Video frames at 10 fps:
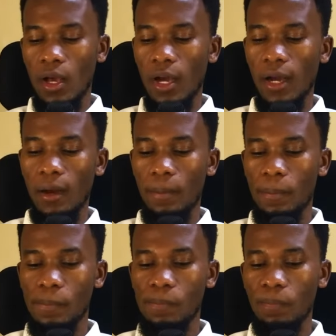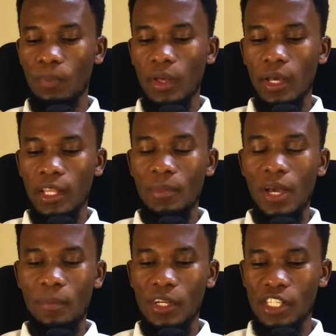Um, the
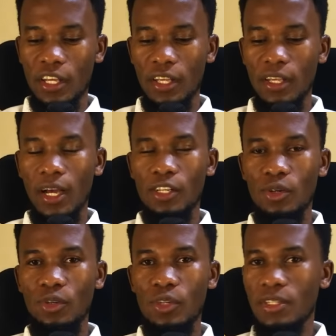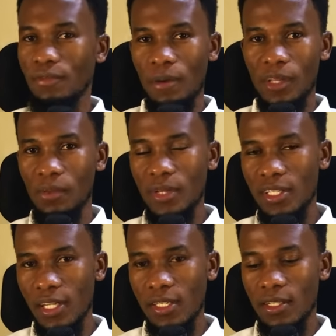bigger picture here, I told you it's family
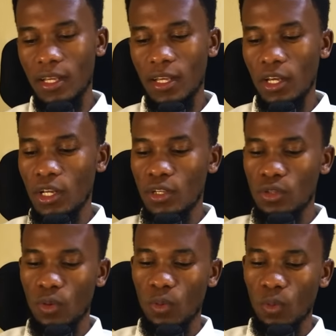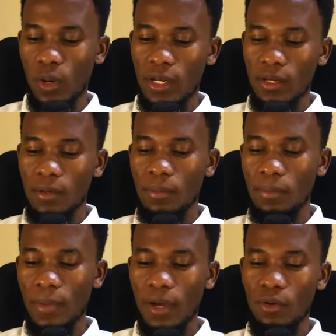business. So when
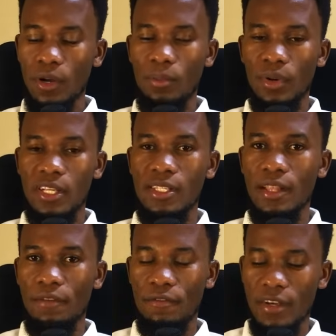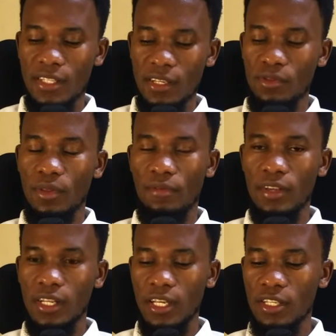Marwa brings the investors to the
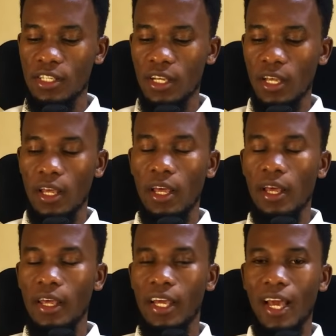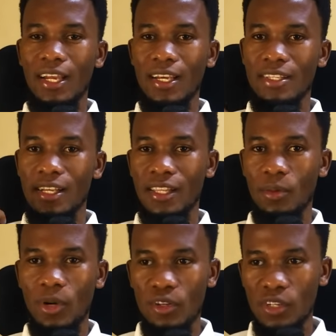village, he kind of sells
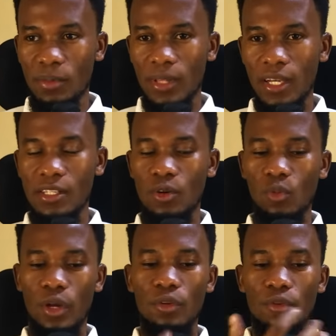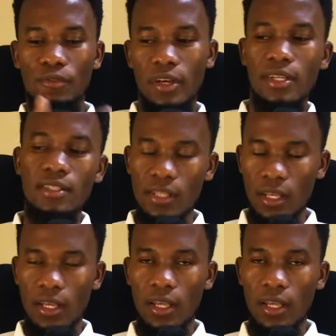them a dream that when you invest,